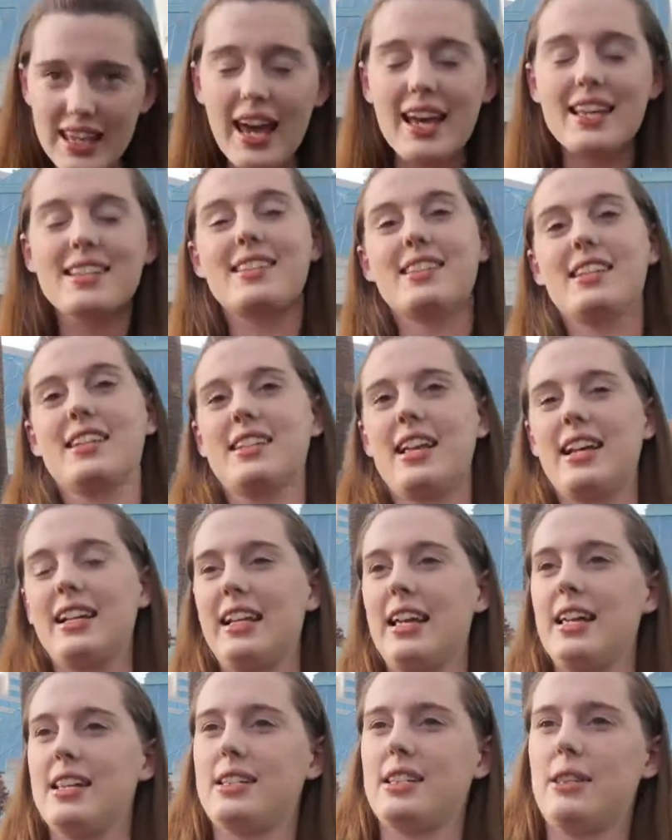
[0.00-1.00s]
Yes,
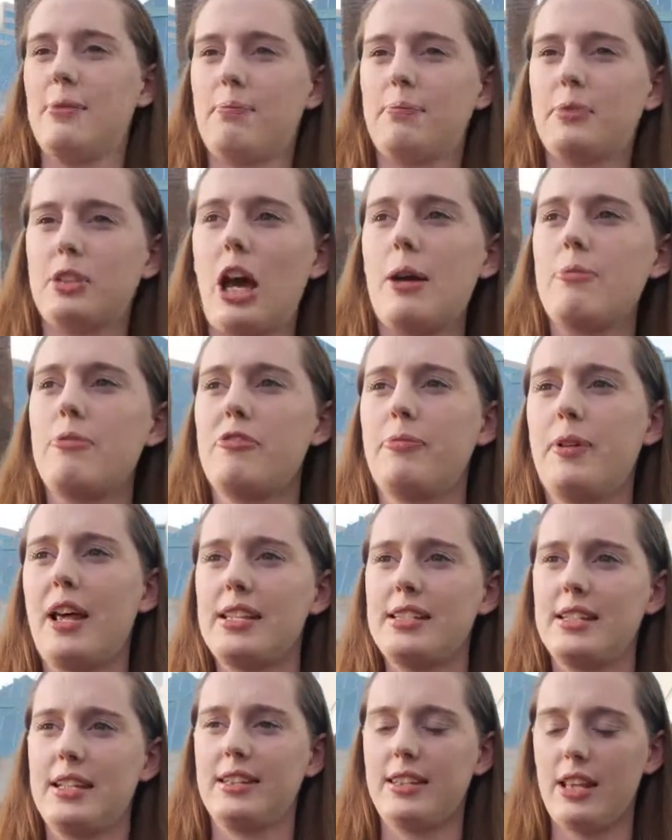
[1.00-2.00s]
exactly. It's the type of
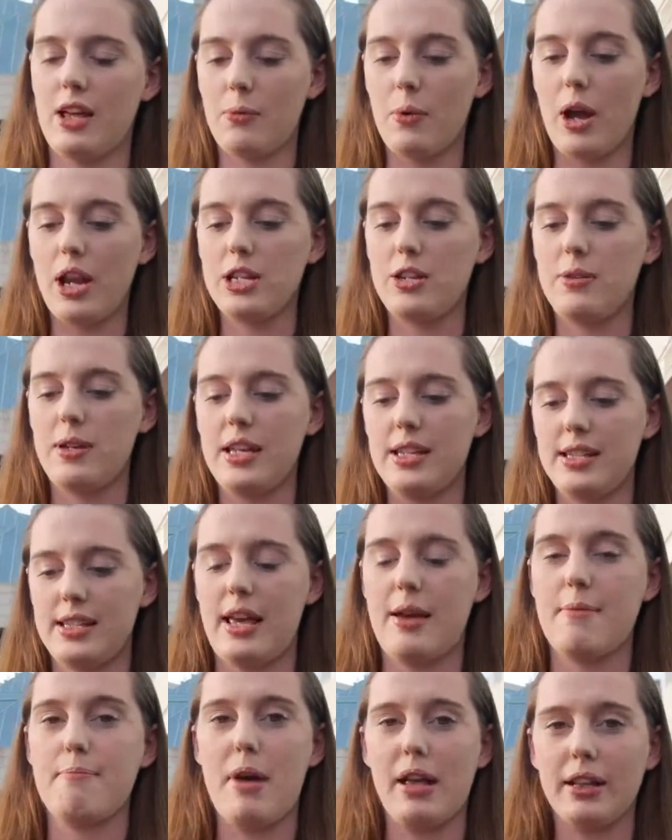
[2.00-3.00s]
plastic that when you heat
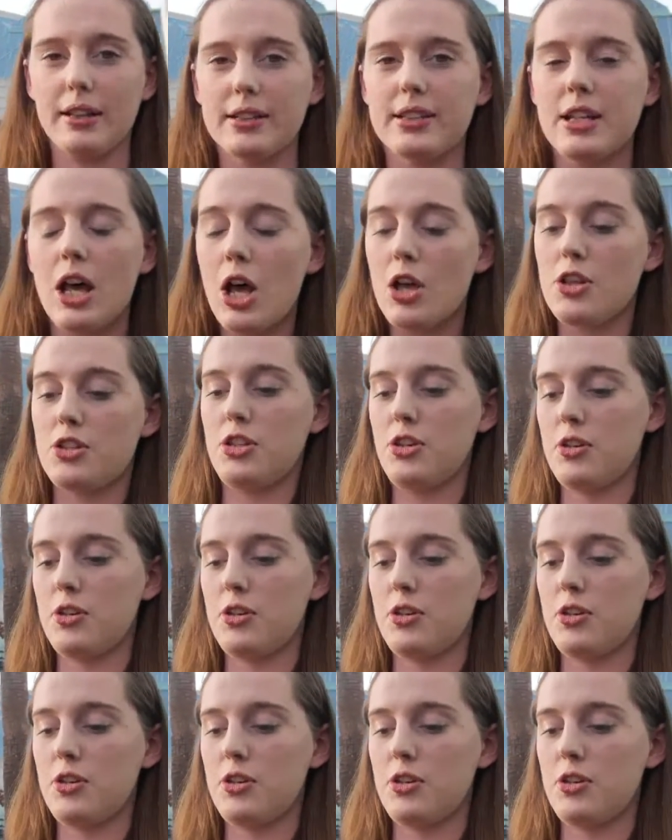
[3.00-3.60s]
it, it melts.